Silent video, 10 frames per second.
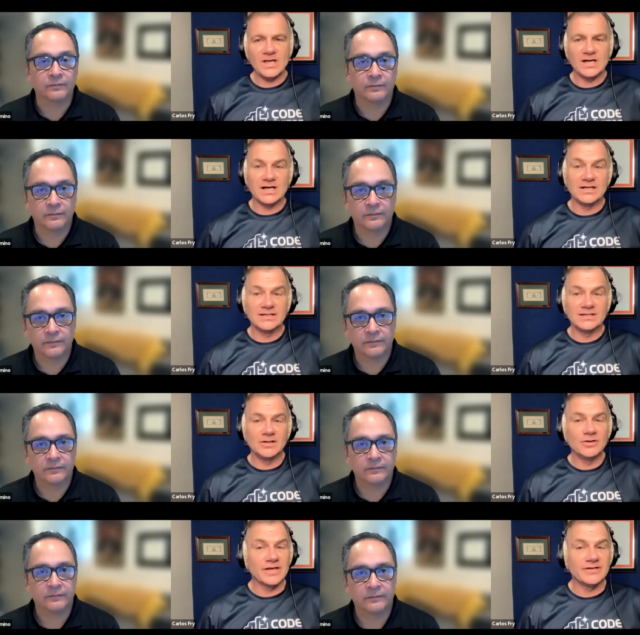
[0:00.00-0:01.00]

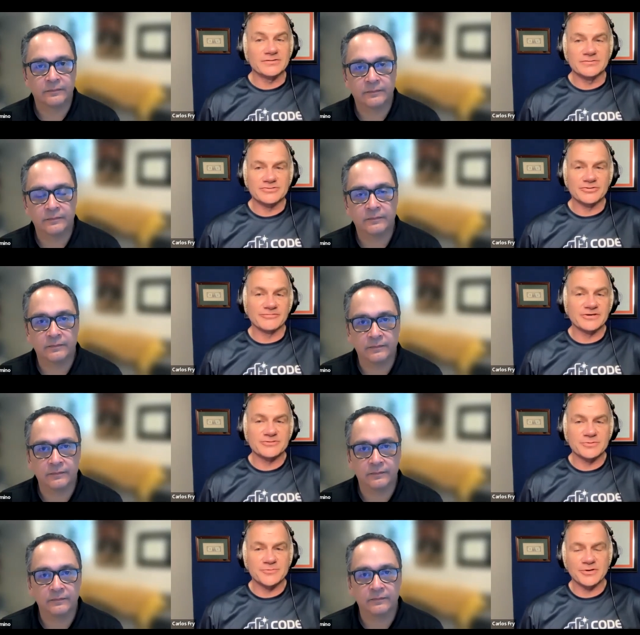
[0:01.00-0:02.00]
Speaker 1: Okay. So the first
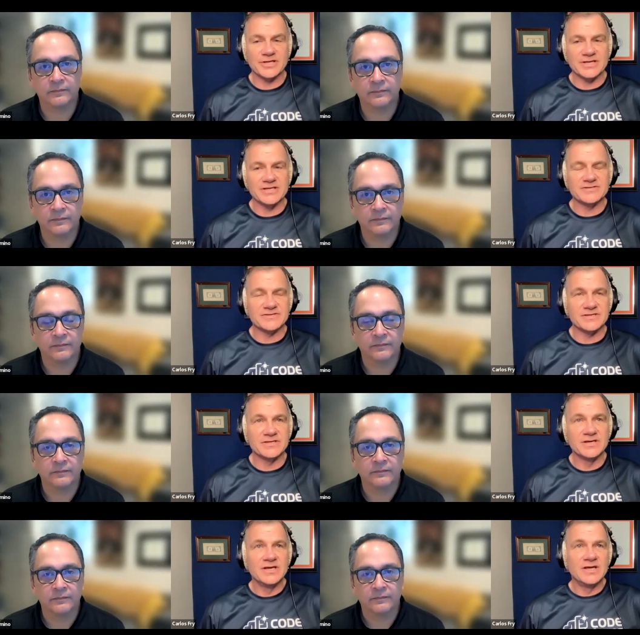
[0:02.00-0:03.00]
one's pretty easy.
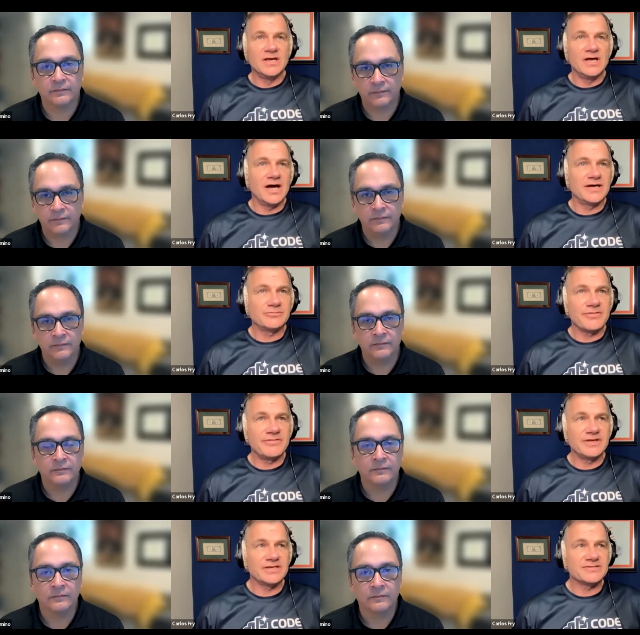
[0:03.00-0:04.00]
I don't
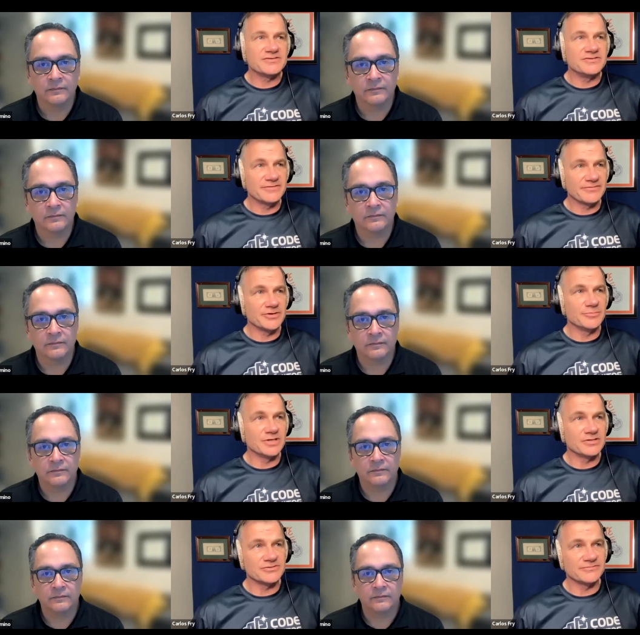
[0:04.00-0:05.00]
think it's different
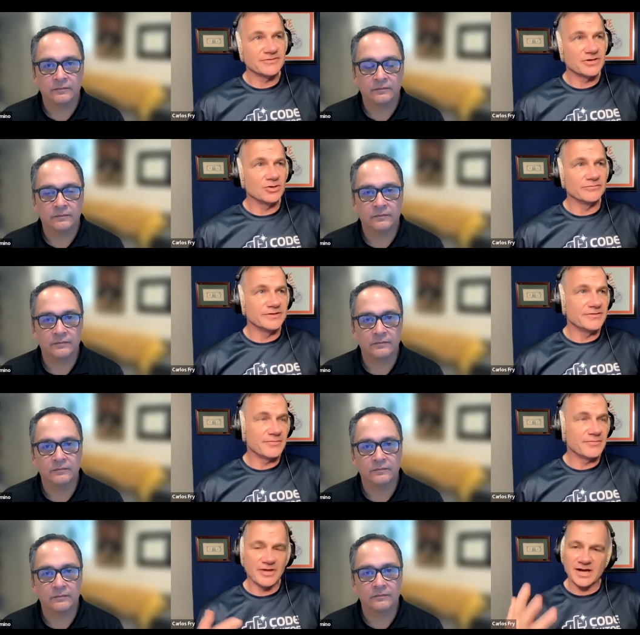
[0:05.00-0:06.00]
because of COVID.
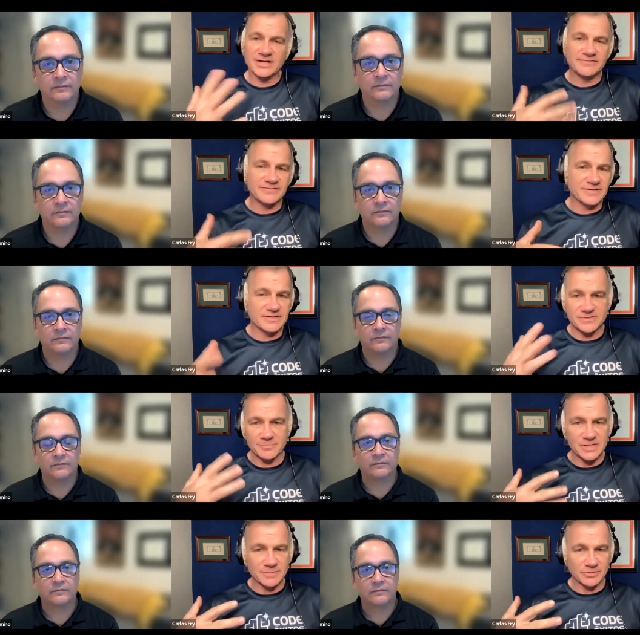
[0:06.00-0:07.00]
The kind of things that
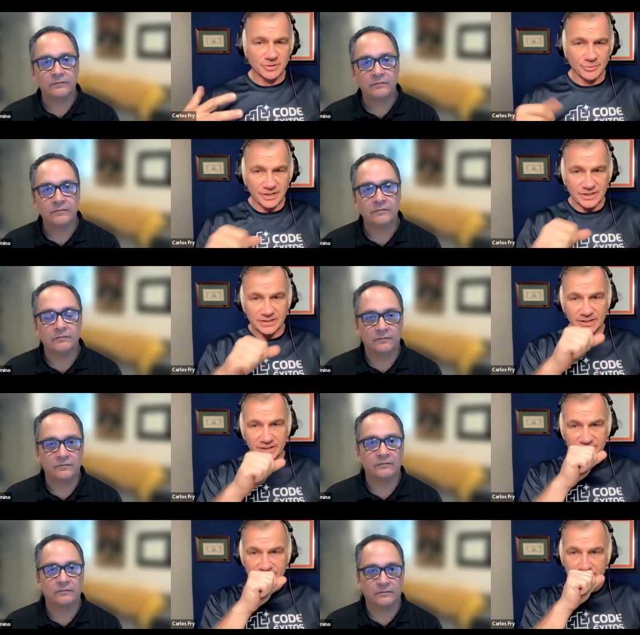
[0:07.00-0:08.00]
people are bringing to
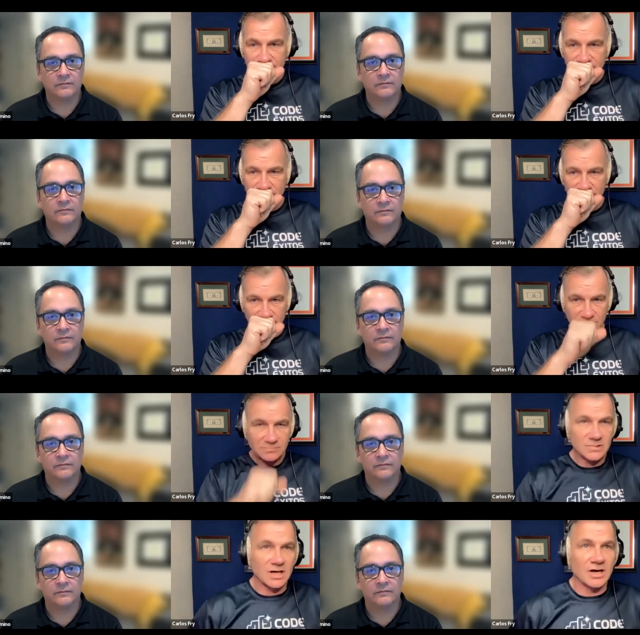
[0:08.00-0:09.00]
us
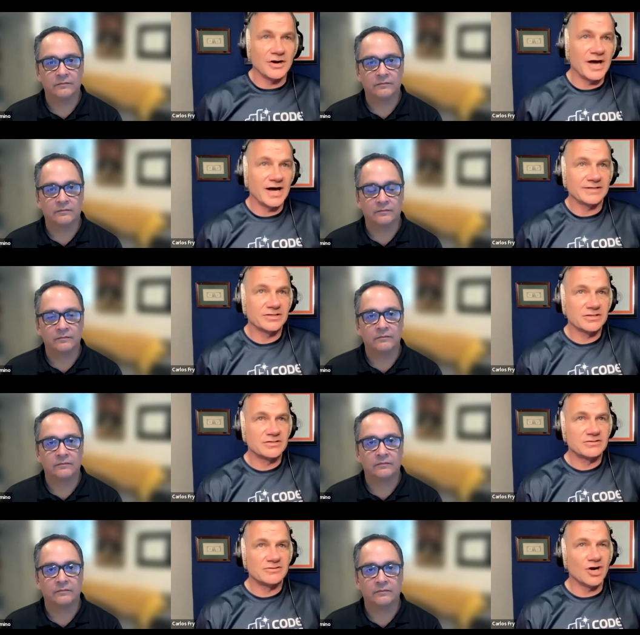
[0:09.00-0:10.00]
are not
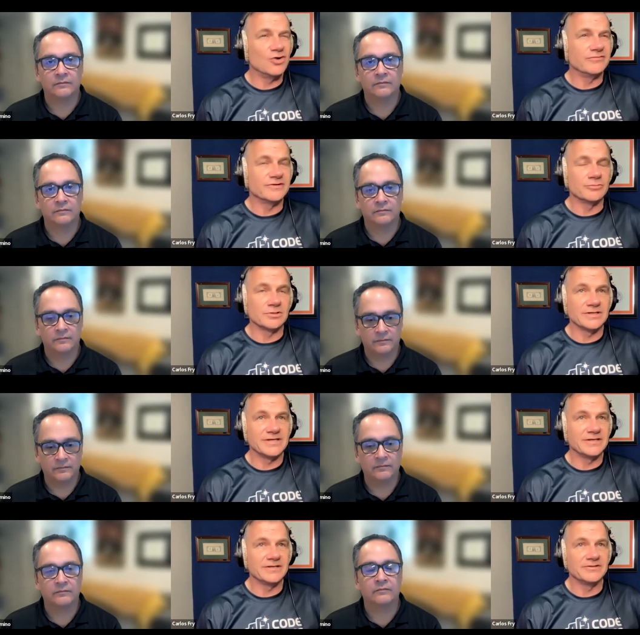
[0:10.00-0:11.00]
COVID
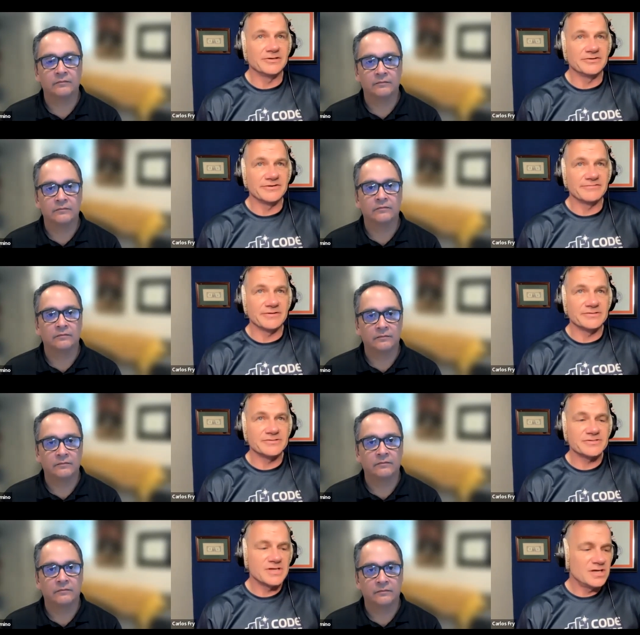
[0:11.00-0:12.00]
related in their difference.
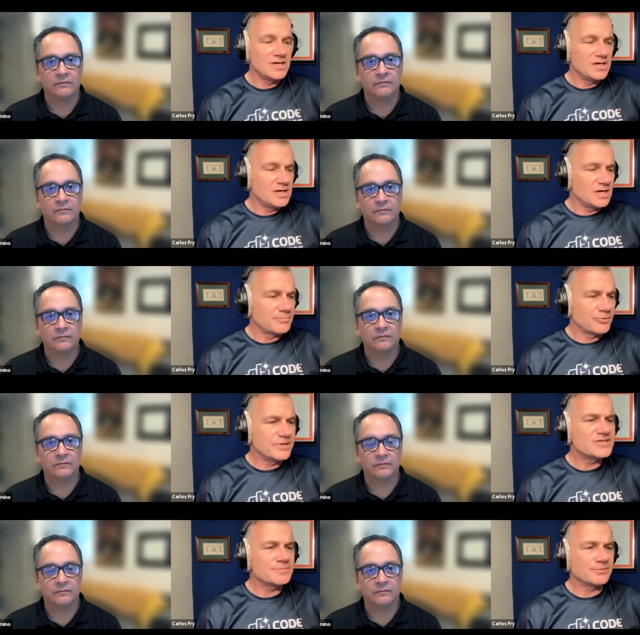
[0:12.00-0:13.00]

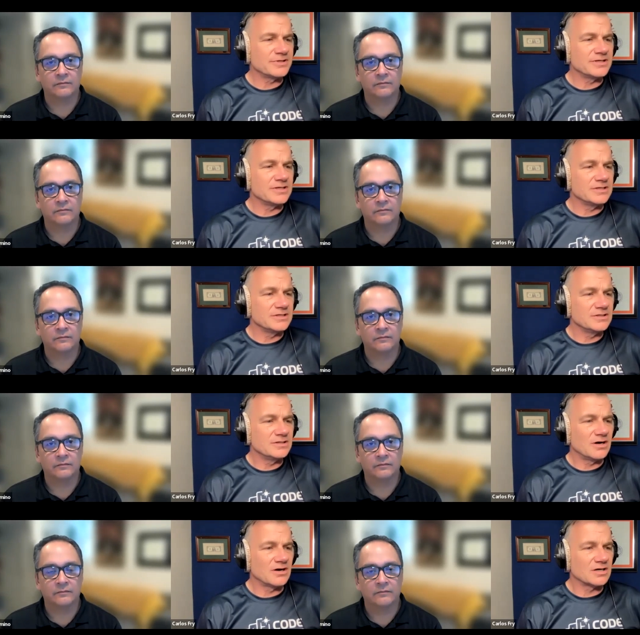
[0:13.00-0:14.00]
Principally,
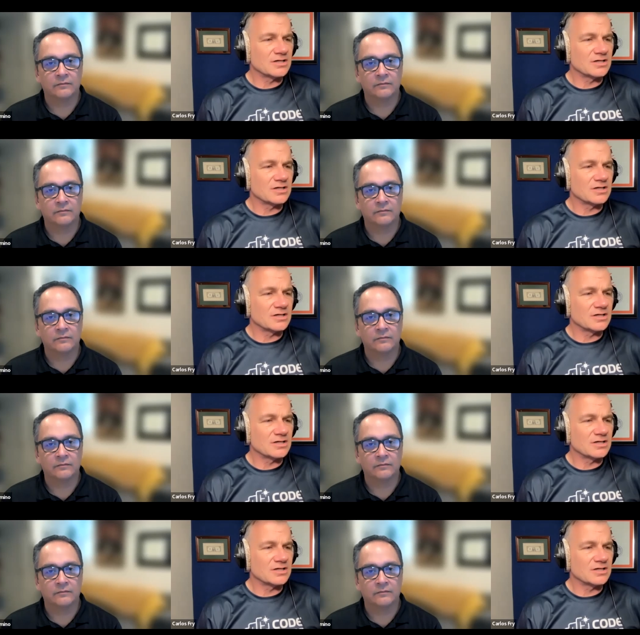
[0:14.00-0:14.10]
our